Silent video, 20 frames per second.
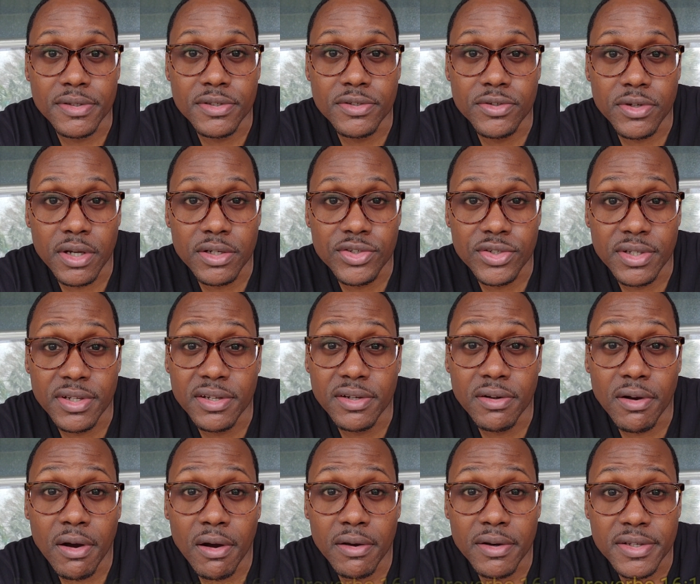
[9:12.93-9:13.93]
destruction
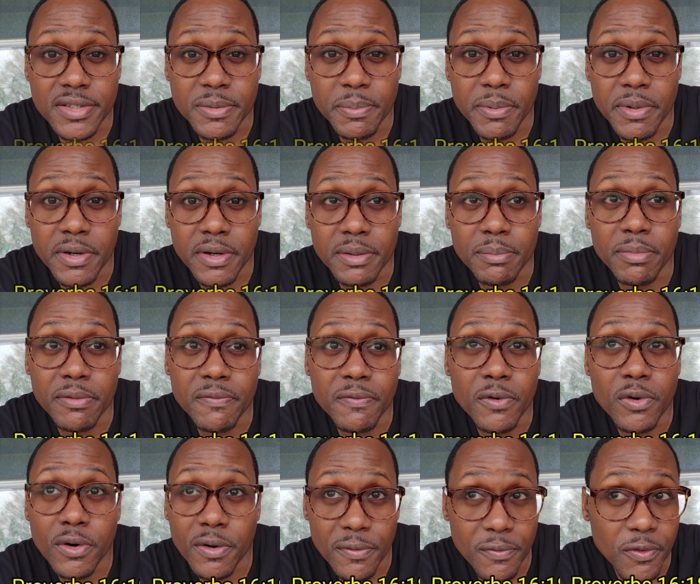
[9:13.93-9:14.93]
and a haughty spirit
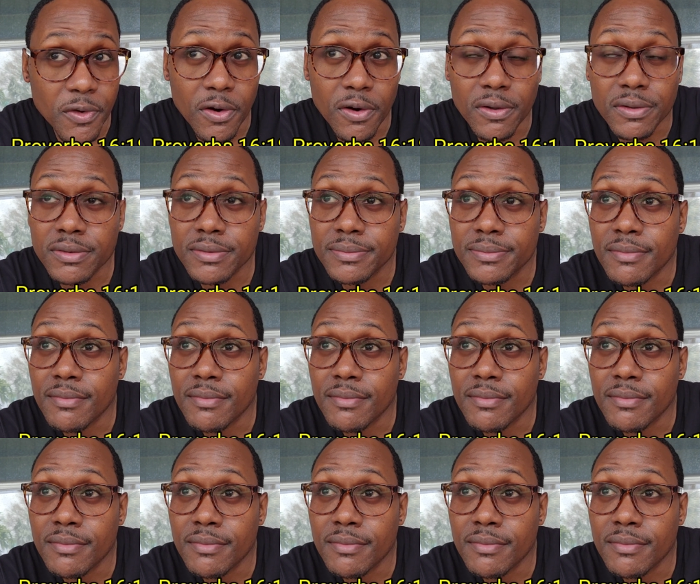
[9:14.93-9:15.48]
before a fall.